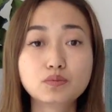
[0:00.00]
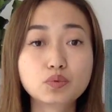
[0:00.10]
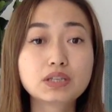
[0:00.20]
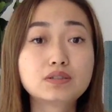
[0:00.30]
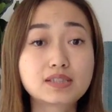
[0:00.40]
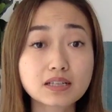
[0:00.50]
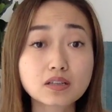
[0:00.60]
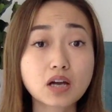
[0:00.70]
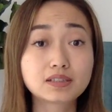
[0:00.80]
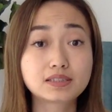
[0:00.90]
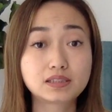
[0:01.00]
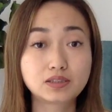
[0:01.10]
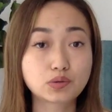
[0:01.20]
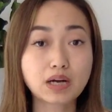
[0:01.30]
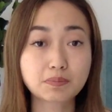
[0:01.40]
We send a lot of
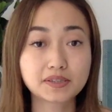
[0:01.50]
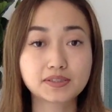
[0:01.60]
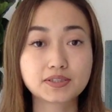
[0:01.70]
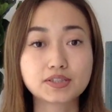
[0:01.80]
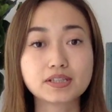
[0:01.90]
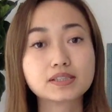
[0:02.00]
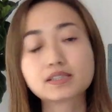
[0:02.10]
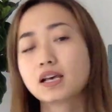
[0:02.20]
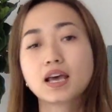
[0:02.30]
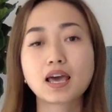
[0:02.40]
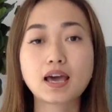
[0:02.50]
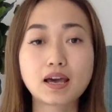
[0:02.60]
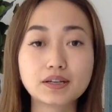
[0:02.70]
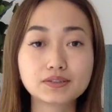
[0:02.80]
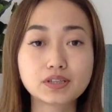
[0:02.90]
direct messages
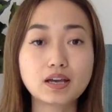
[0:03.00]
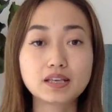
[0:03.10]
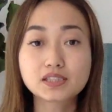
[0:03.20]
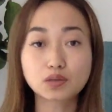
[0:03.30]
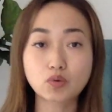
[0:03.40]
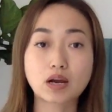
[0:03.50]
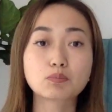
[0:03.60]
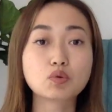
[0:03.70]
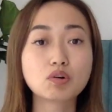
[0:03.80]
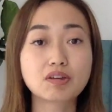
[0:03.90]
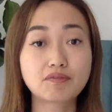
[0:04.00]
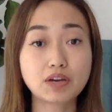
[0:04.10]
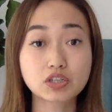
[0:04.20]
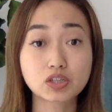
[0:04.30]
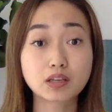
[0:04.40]
and Instagram will
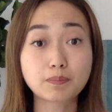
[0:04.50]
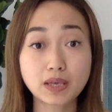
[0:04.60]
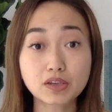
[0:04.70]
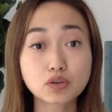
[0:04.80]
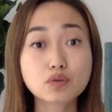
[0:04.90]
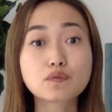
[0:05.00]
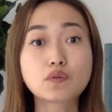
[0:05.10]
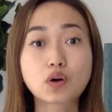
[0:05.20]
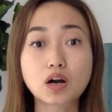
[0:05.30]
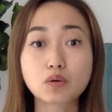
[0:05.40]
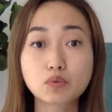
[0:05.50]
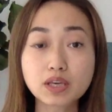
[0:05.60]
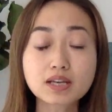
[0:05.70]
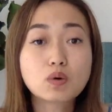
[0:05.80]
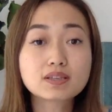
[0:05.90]
eventually ban you for a
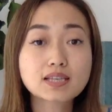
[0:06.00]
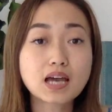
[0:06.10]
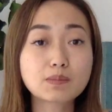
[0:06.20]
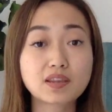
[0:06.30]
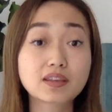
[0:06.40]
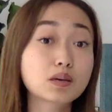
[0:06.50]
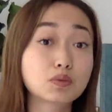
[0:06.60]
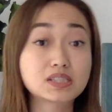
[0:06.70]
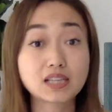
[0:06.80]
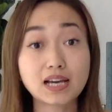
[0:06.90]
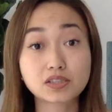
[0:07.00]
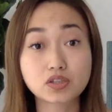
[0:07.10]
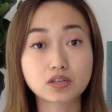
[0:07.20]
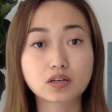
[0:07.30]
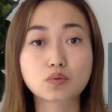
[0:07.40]
week. One time, I think it was last
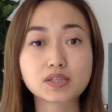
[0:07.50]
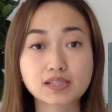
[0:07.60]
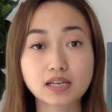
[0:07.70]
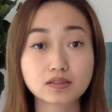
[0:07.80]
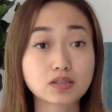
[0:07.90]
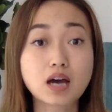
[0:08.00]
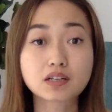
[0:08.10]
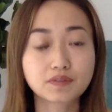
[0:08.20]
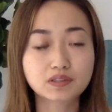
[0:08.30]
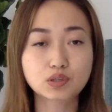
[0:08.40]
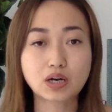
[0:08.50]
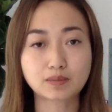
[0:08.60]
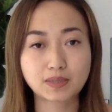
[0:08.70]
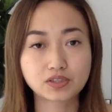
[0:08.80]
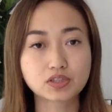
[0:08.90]
year, we sent a ton of
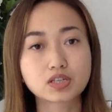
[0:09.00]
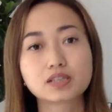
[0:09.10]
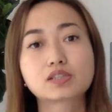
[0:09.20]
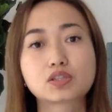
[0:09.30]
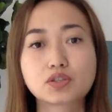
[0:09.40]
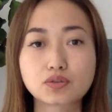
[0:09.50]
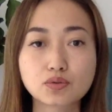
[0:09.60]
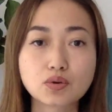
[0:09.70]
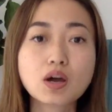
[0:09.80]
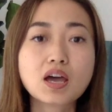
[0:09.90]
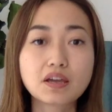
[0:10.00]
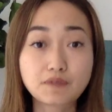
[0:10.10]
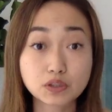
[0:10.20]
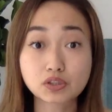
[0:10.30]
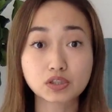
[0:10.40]
direct messages to
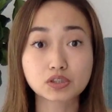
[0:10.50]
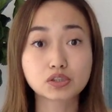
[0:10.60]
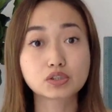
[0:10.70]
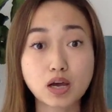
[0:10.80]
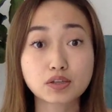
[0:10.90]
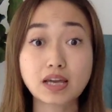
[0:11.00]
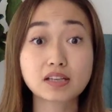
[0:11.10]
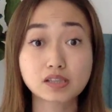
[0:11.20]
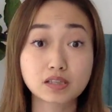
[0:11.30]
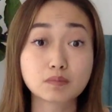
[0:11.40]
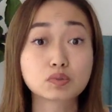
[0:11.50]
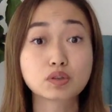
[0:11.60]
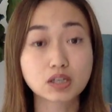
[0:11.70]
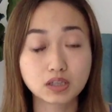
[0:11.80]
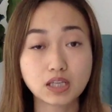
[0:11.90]
influencers asking them to
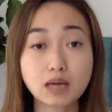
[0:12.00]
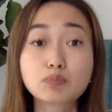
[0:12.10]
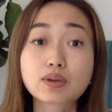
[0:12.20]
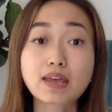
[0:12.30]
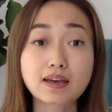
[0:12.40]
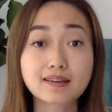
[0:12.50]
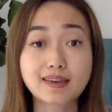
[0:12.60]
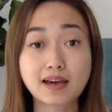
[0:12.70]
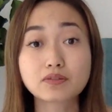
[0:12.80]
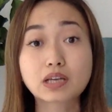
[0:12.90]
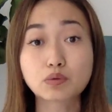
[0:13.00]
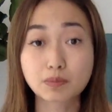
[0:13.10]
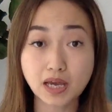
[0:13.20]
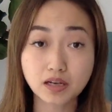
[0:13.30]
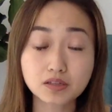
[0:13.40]
collab with that account that we
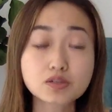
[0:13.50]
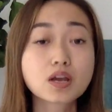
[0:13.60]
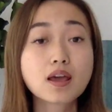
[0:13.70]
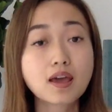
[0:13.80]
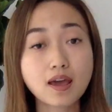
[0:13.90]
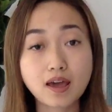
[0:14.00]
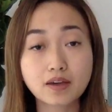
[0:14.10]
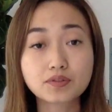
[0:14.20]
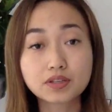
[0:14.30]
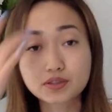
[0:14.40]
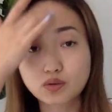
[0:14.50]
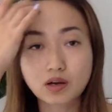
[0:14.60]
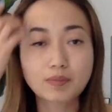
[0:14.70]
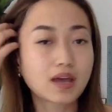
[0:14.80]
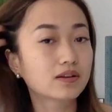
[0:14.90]
manage, and
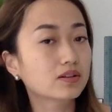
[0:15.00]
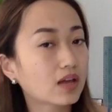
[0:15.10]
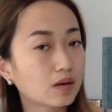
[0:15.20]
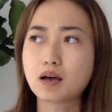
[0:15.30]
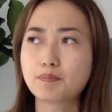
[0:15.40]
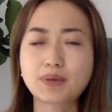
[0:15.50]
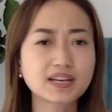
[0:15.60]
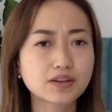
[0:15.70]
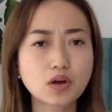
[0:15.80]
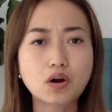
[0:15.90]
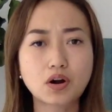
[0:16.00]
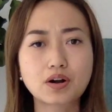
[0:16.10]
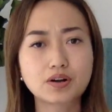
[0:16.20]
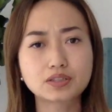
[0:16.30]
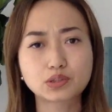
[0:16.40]
Instagram ended up banning
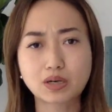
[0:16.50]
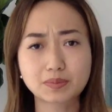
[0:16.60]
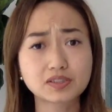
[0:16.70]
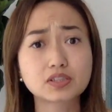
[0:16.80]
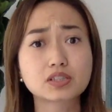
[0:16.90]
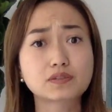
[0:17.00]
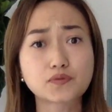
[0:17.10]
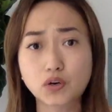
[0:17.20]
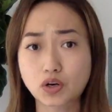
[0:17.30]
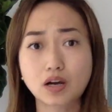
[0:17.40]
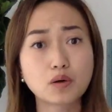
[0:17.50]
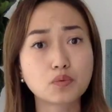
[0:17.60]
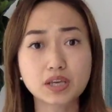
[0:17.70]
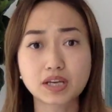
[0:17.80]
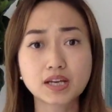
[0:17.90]
our direct messages for a
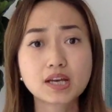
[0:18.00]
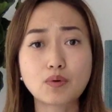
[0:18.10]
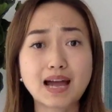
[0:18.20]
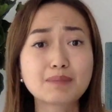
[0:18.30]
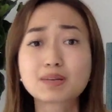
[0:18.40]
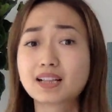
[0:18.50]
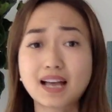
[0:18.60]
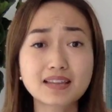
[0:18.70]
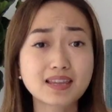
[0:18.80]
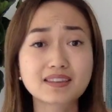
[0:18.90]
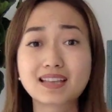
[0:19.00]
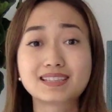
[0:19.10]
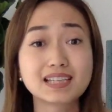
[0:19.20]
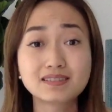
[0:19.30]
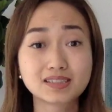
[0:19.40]
week. I'm glad that they
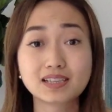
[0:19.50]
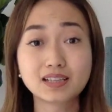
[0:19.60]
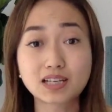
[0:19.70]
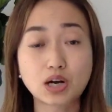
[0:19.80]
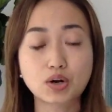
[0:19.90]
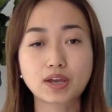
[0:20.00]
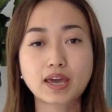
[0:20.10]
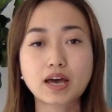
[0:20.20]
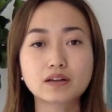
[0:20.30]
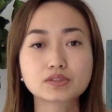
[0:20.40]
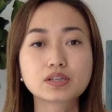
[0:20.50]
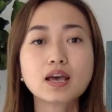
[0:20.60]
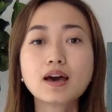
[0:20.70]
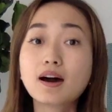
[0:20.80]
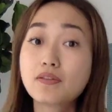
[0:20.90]
didn't delete our account.
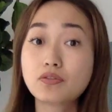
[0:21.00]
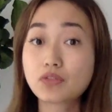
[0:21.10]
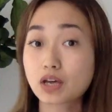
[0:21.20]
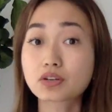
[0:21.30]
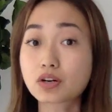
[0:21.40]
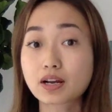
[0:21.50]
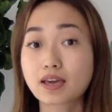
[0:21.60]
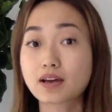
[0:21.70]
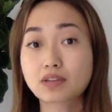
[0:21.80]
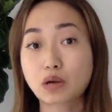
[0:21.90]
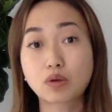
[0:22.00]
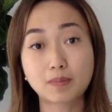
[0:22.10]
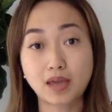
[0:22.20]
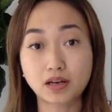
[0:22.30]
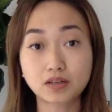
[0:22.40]
Another account that we
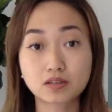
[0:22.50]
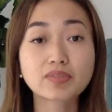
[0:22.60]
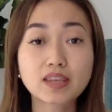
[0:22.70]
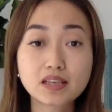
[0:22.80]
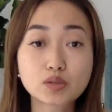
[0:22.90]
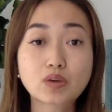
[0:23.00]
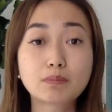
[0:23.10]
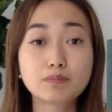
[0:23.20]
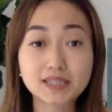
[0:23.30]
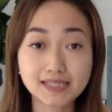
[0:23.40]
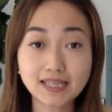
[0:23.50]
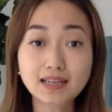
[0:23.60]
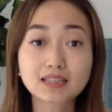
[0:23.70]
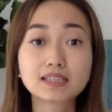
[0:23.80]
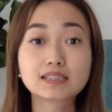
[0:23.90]
managed, Instagram
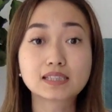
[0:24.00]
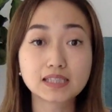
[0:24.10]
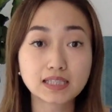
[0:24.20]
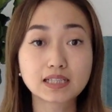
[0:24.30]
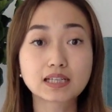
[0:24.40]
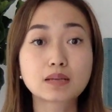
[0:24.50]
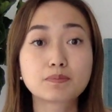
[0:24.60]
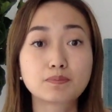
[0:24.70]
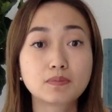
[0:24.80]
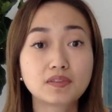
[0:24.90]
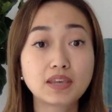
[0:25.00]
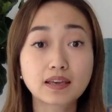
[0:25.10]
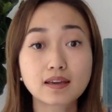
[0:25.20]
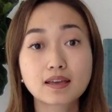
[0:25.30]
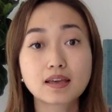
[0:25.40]
mistakenly deleted it,
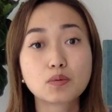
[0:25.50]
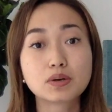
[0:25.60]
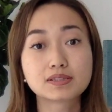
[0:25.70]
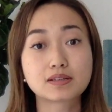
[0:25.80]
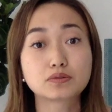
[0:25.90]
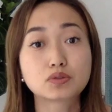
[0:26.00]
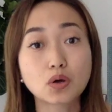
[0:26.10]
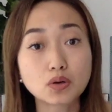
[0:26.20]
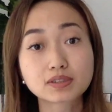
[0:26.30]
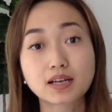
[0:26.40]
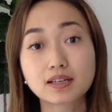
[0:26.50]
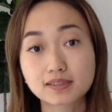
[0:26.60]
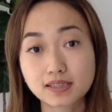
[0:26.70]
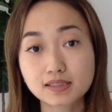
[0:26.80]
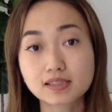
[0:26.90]
thinking it was an adult
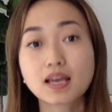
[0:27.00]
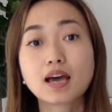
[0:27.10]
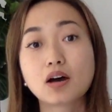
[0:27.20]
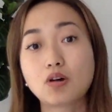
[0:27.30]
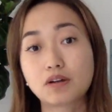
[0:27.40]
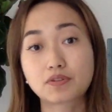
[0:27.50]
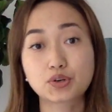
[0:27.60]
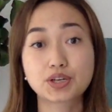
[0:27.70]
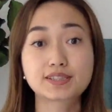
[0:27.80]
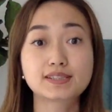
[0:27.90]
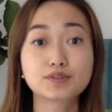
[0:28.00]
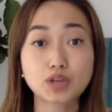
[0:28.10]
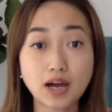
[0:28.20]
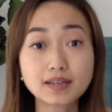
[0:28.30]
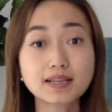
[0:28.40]
content. However, it's
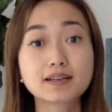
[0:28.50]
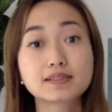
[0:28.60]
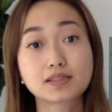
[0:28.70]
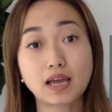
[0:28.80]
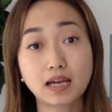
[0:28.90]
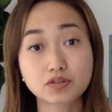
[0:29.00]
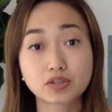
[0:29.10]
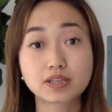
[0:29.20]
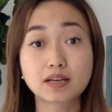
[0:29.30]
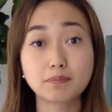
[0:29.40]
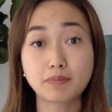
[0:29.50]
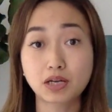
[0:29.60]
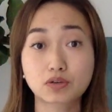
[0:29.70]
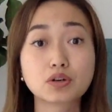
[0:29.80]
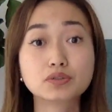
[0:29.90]
not, and it's actually a
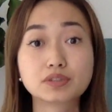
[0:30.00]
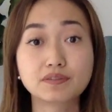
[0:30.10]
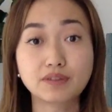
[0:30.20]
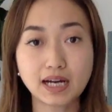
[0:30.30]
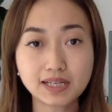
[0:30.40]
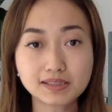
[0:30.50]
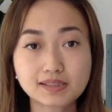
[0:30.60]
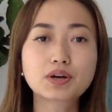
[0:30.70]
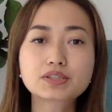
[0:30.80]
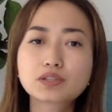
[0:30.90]
medical device. We're